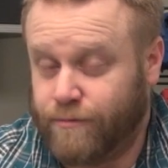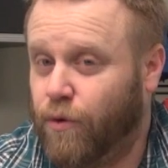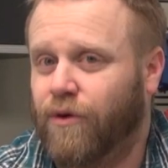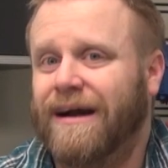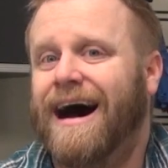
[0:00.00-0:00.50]
to
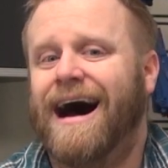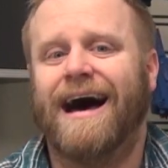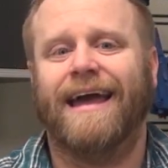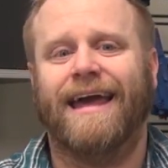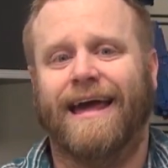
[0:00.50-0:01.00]
more
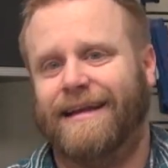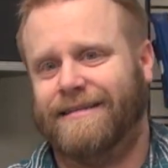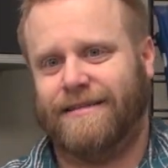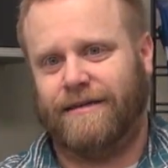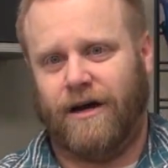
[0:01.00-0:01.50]

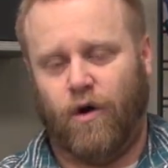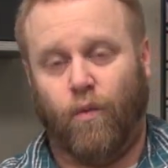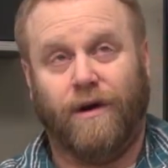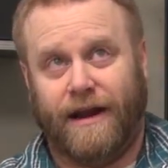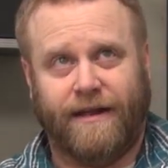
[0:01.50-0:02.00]
high-end
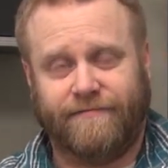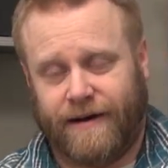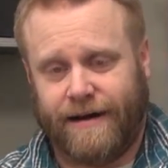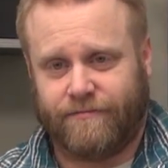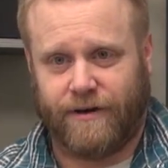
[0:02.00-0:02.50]

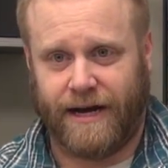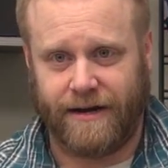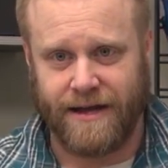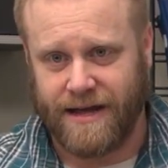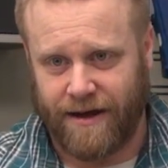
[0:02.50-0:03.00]
185
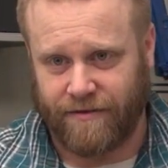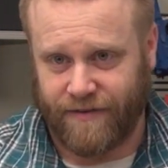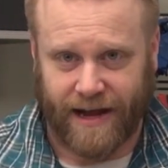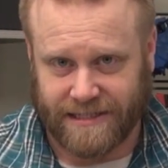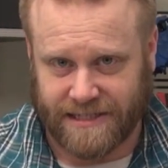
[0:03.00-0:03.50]
grain
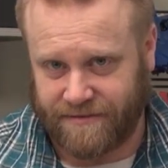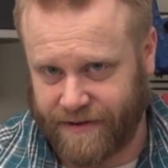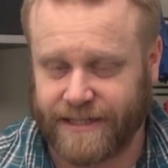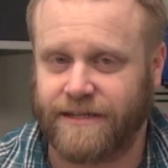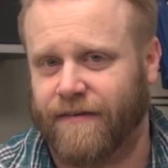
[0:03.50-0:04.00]
advanced
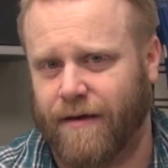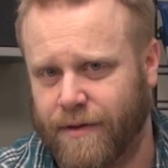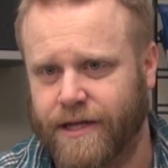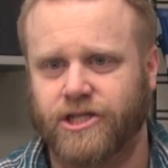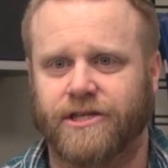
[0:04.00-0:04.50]
defensive
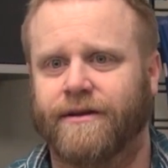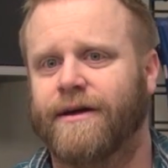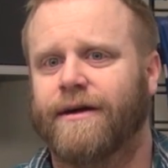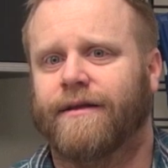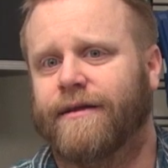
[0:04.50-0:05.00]
ammunition.
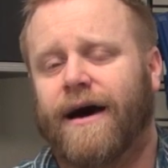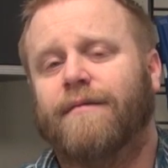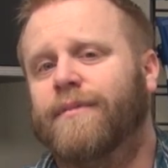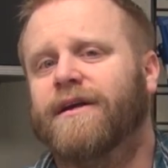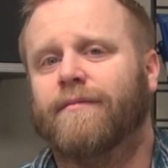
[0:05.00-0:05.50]

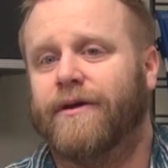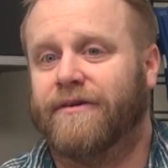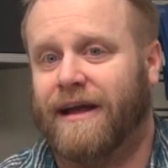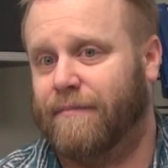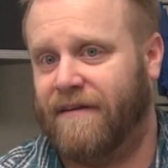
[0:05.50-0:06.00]

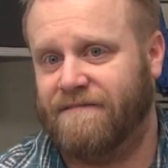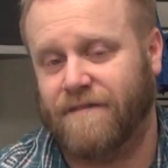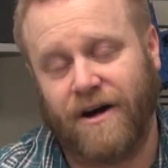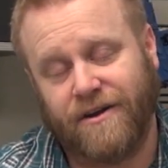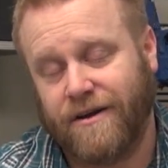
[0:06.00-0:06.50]
9mm can be
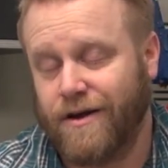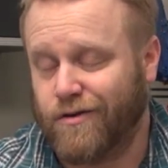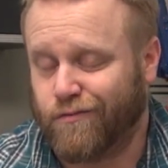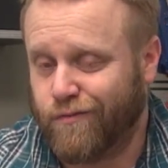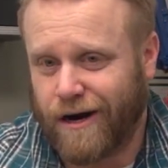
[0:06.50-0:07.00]
fun,
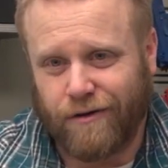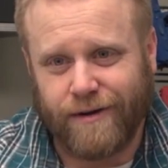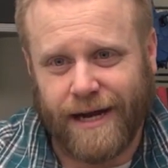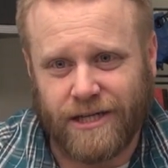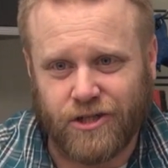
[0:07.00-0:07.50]

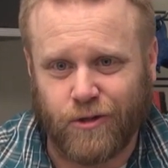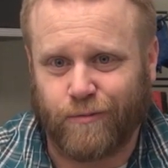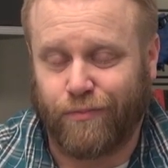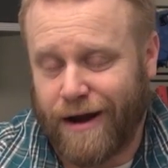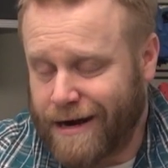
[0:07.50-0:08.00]
recreational,
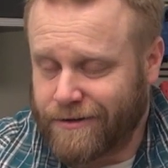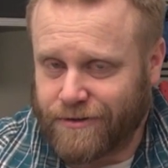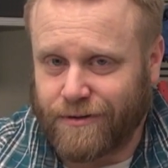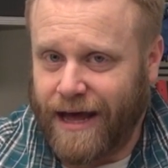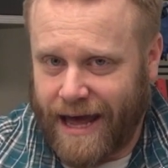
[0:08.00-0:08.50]

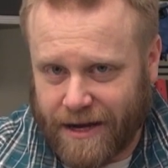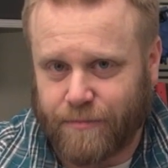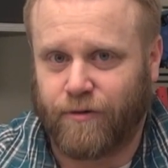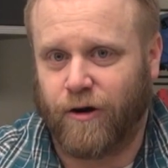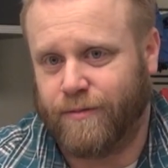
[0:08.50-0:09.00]
practical,
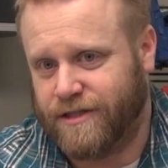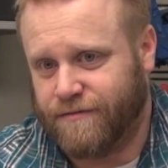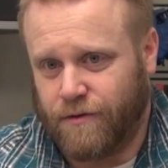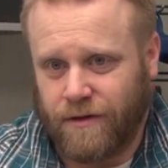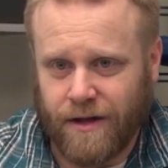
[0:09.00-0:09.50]
and
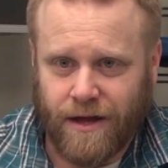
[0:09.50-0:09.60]
purposeful.